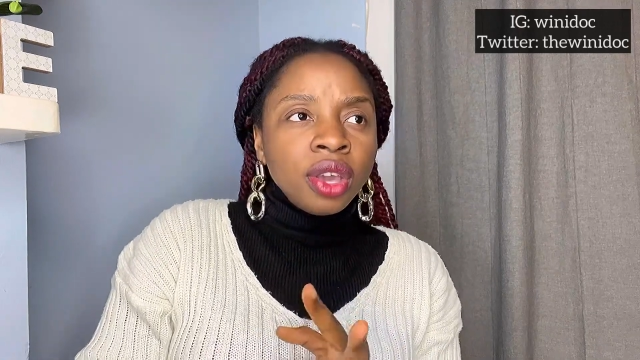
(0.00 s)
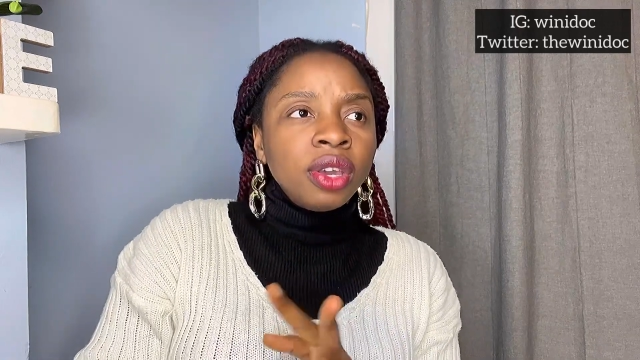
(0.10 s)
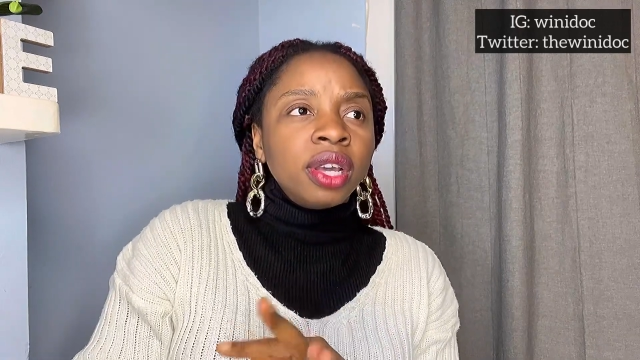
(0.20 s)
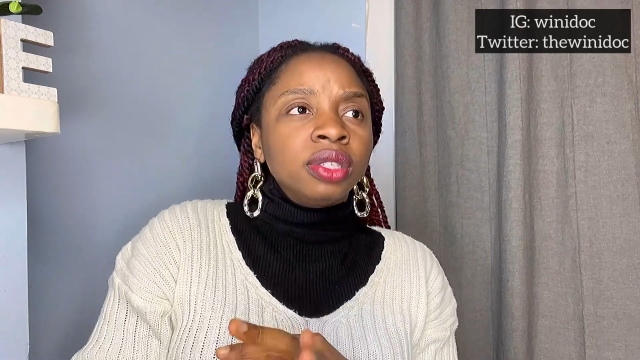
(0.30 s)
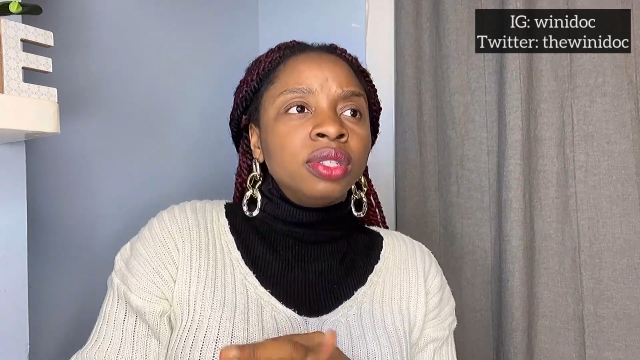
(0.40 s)
you
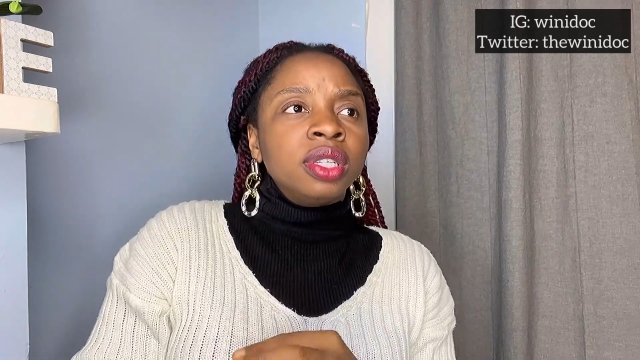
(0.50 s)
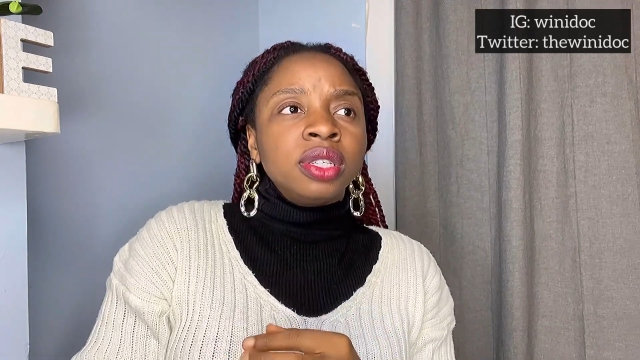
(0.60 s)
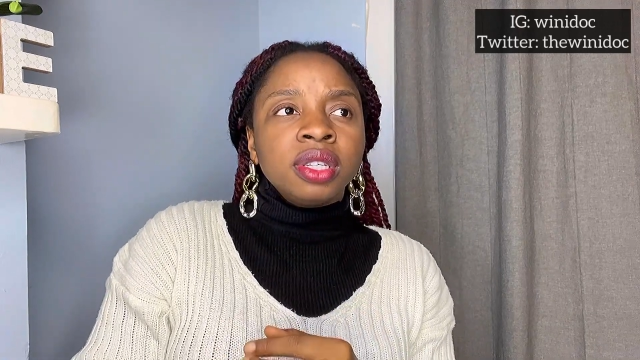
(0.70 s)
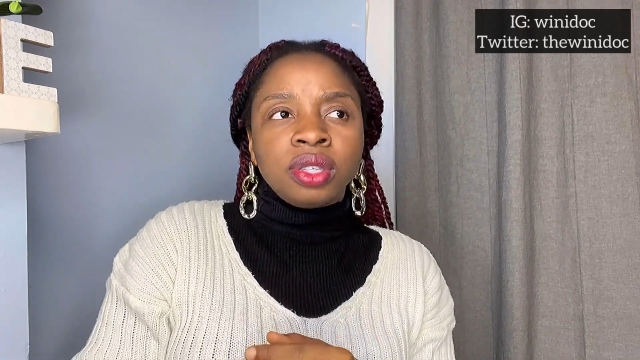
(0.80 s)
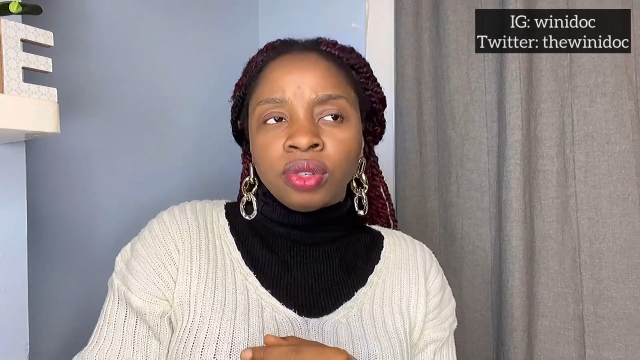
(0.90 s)
can do the
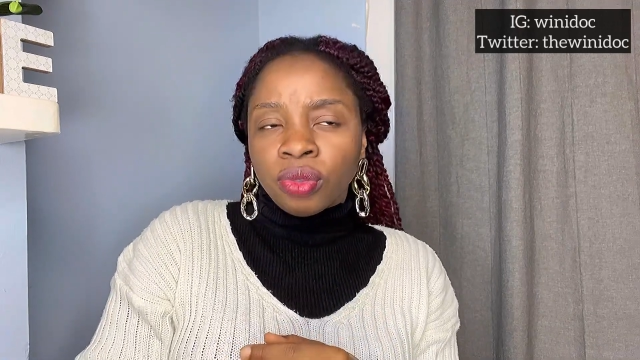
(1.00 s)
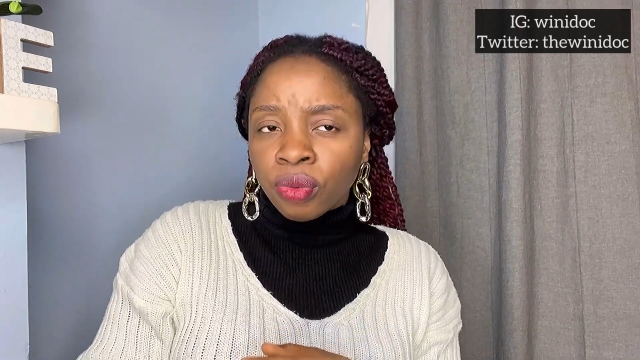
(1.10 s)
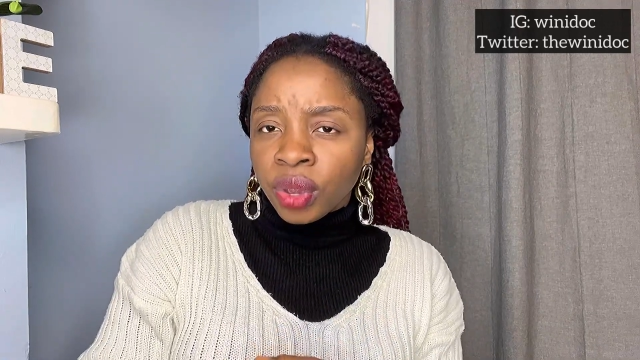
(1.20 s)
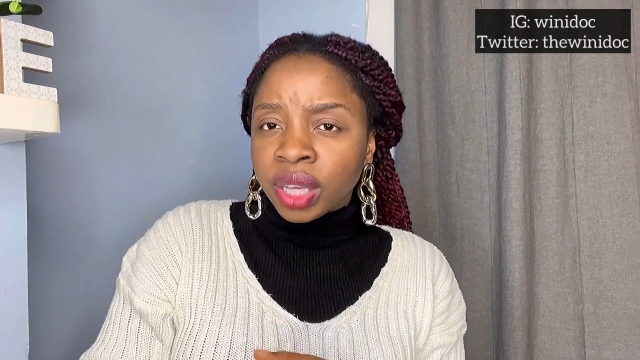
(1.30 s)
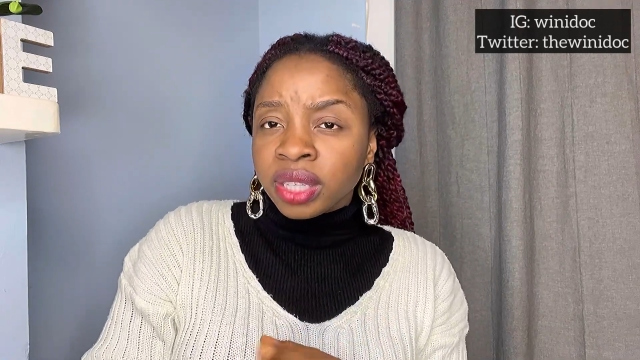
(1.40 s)
6 to
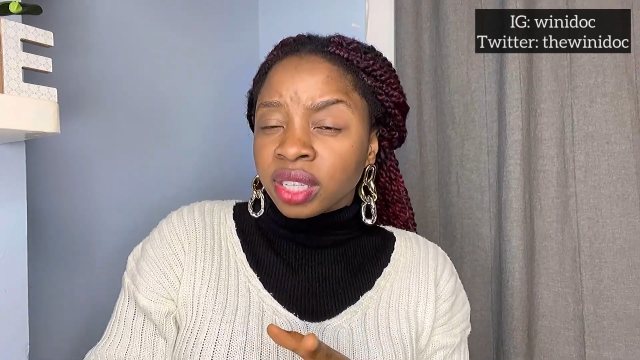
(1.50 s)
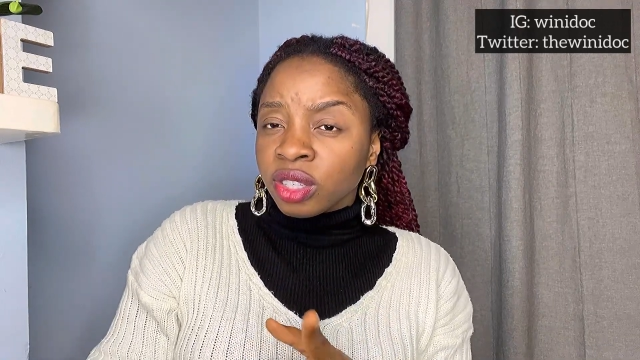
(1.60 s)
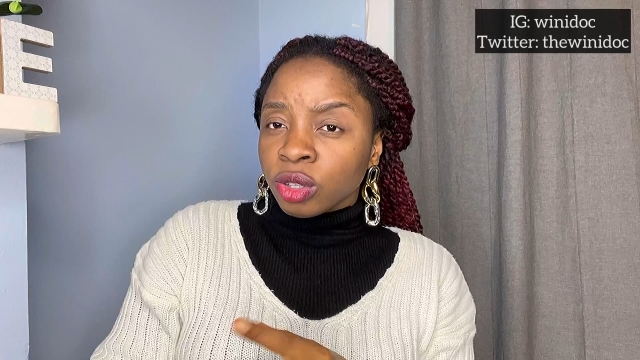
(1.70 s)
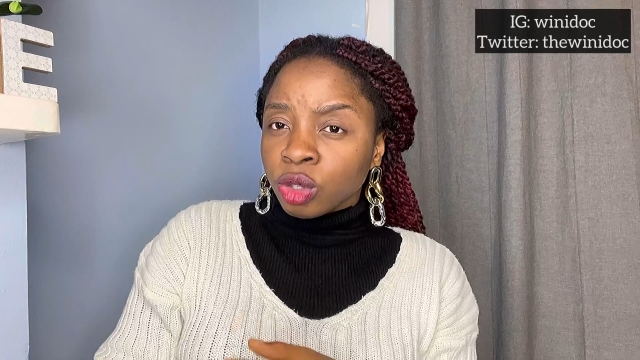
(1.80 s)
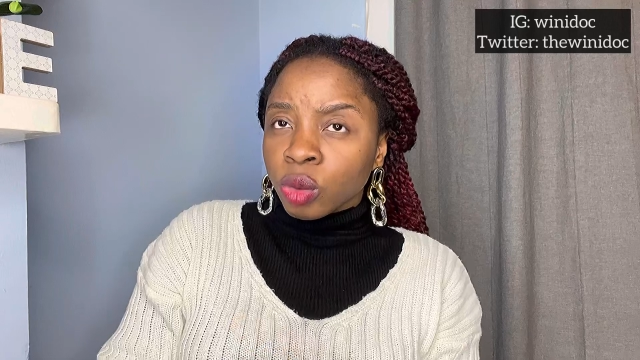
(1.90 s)
3 6
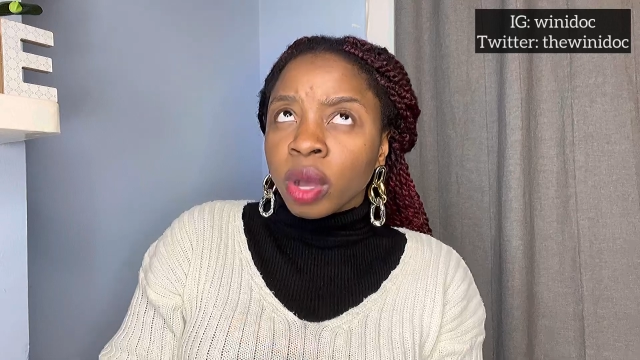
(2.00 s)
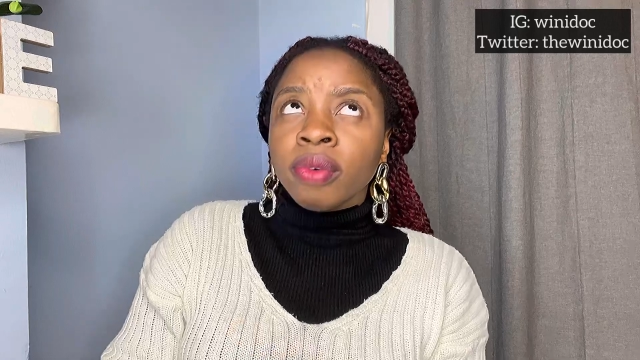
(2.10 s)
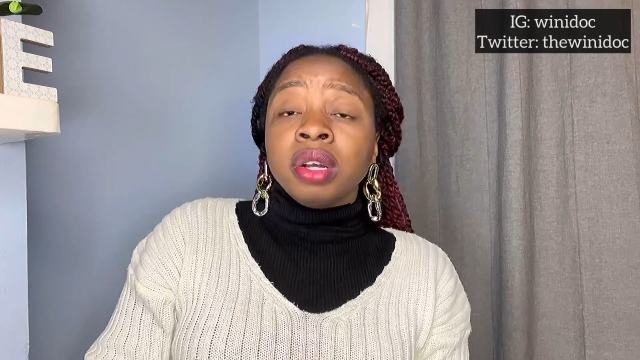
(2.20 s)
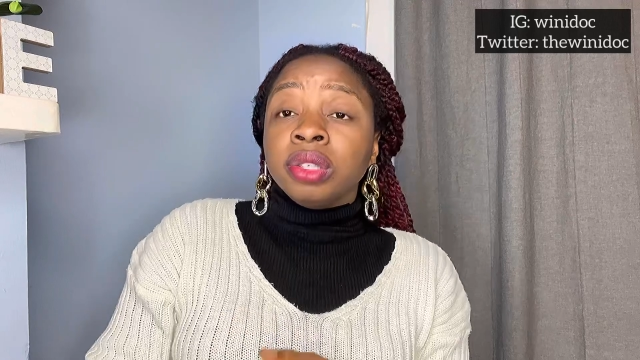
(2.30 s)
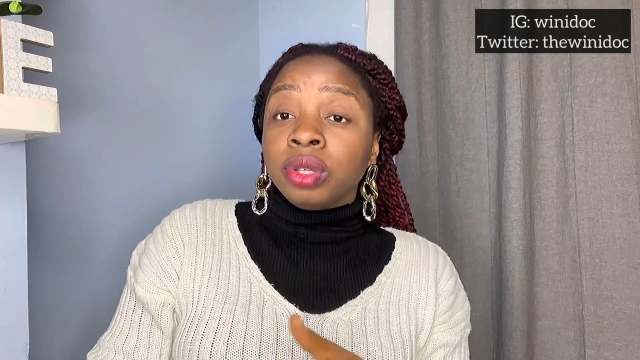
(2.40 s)
to 12
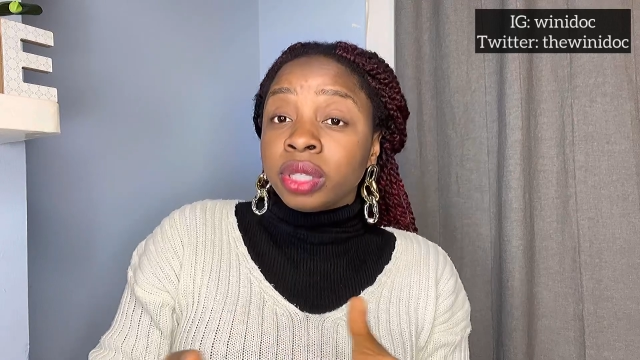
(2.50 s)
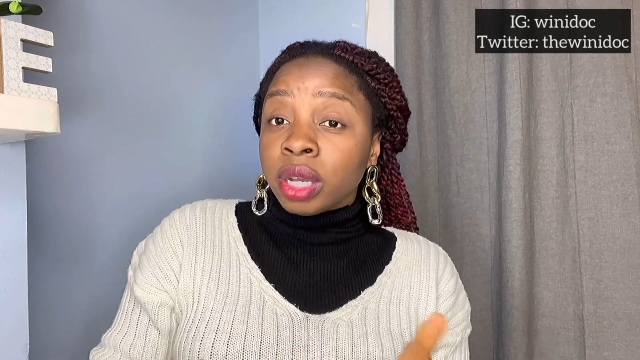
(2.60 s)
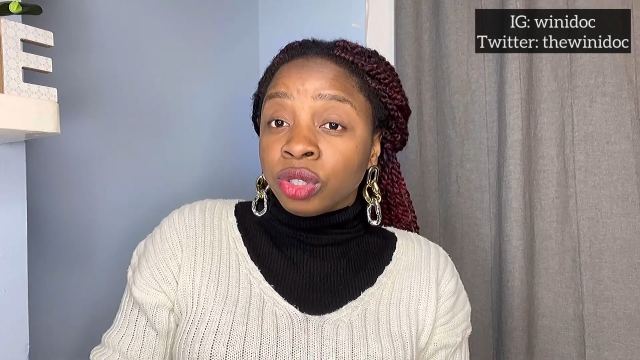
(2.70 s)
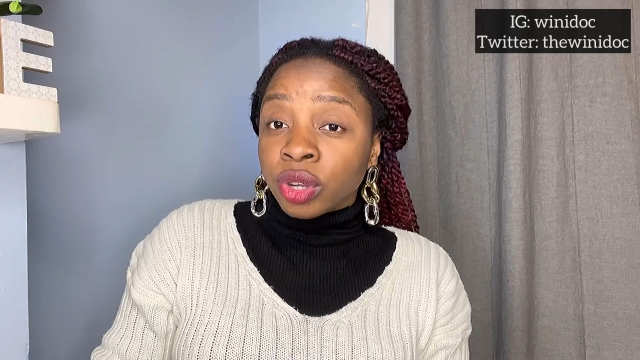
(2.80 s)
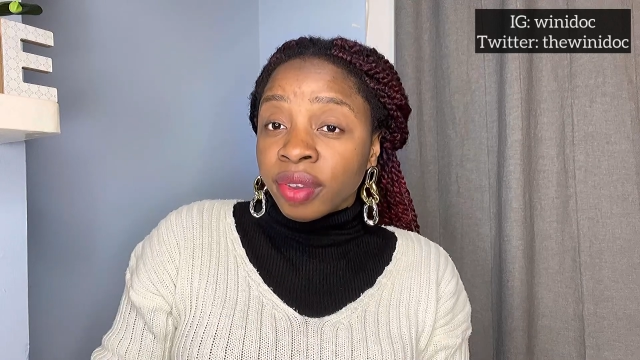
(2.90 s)
total
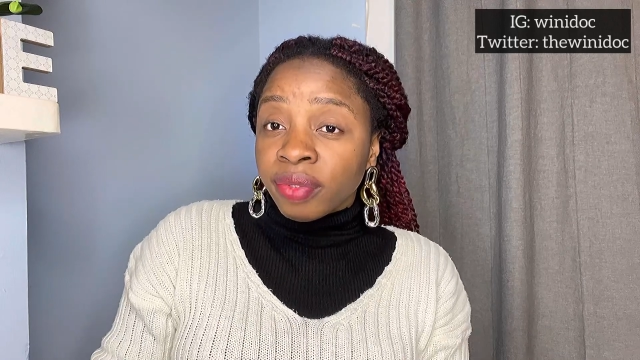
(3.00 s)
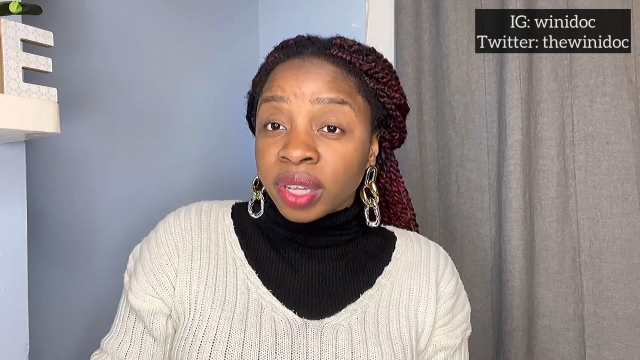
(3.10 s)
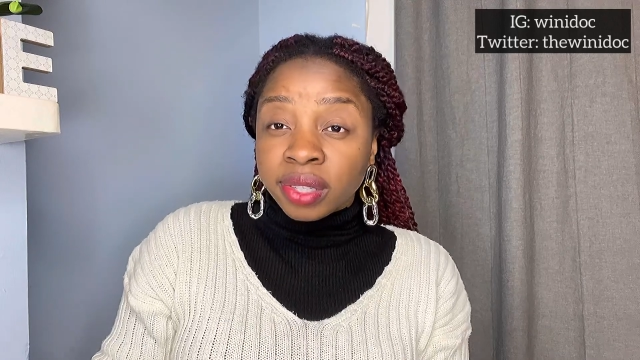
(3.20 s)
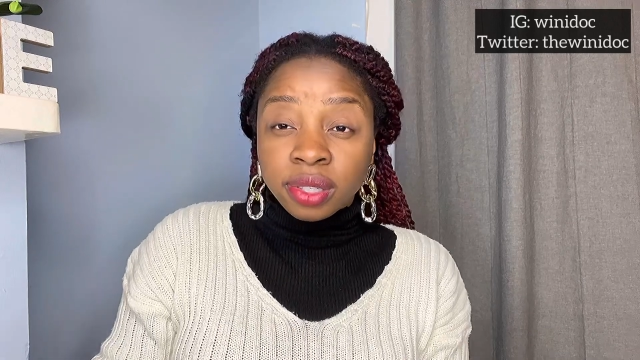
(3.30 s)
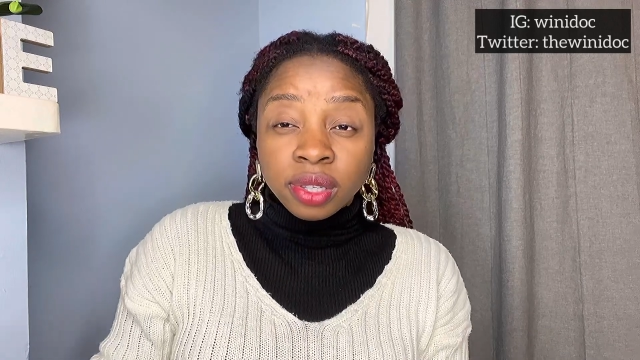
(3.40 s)
dry
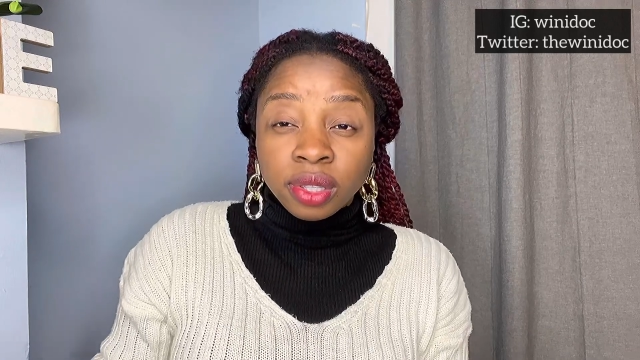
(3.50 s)
fast